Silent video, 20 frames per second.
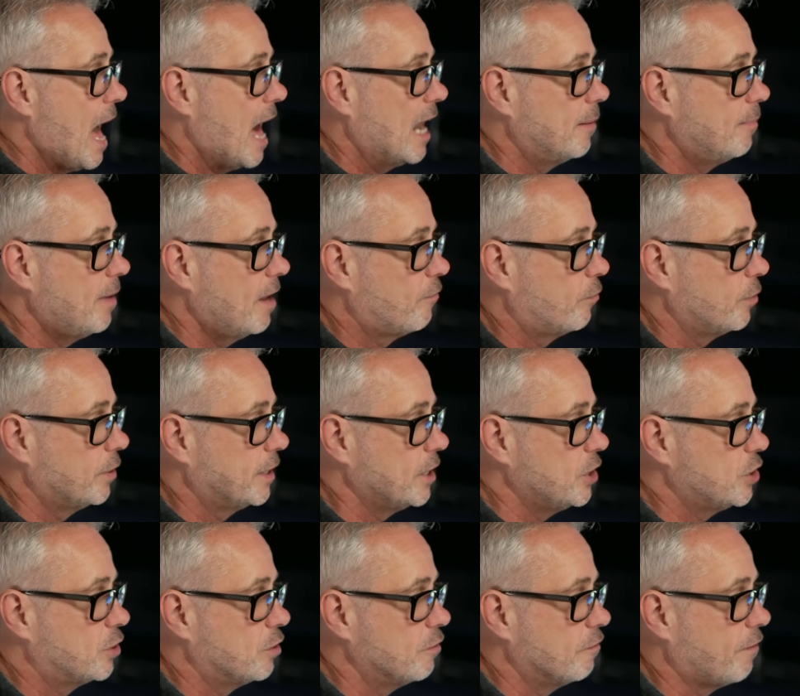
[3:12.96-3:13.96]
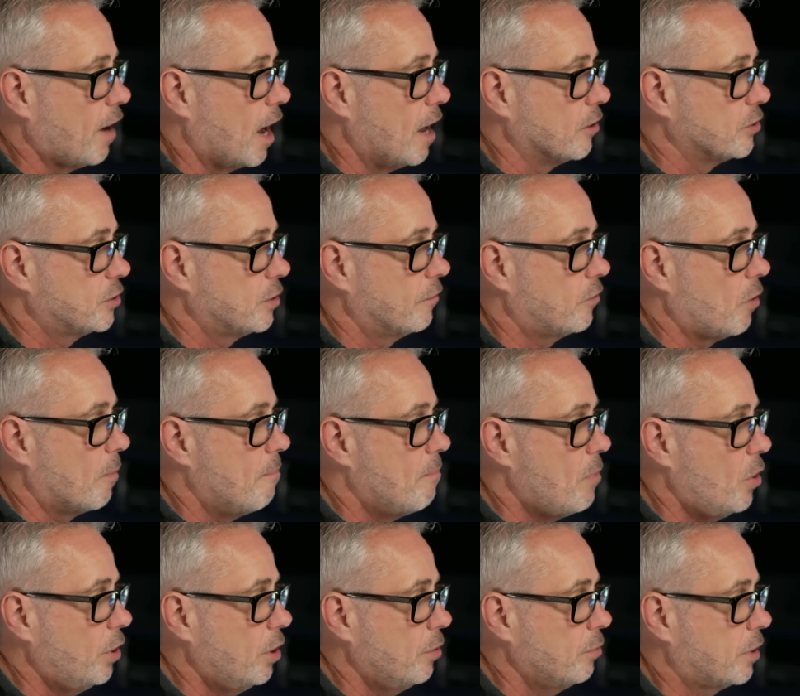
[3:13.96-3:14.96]
and I'm left with these two files. So I've got
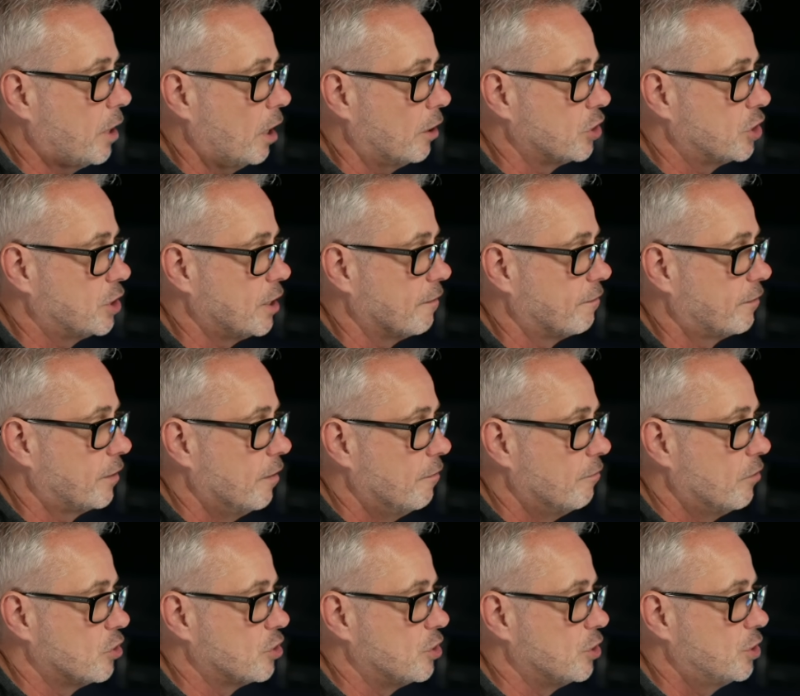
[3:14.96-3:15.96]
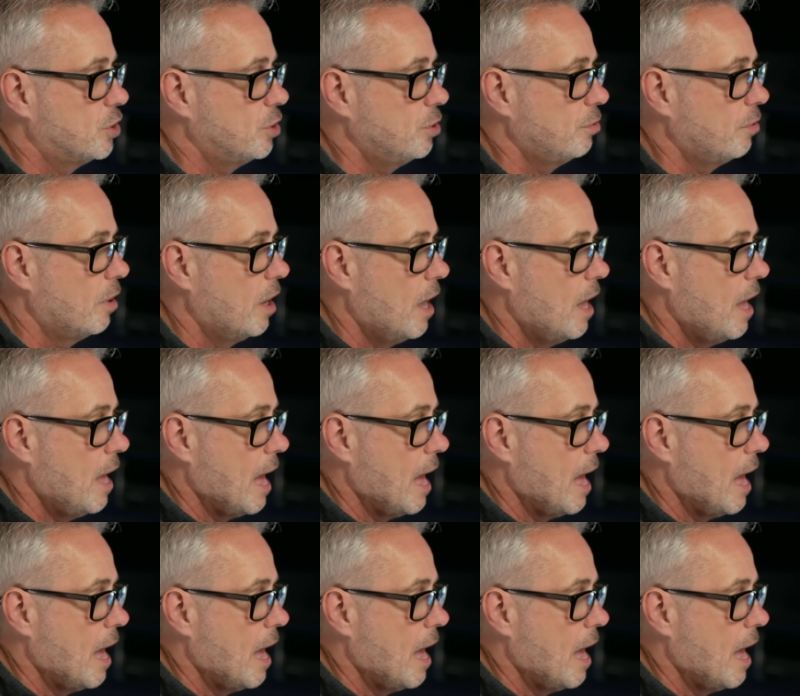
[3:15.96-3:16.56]
Mono Color Shift version 2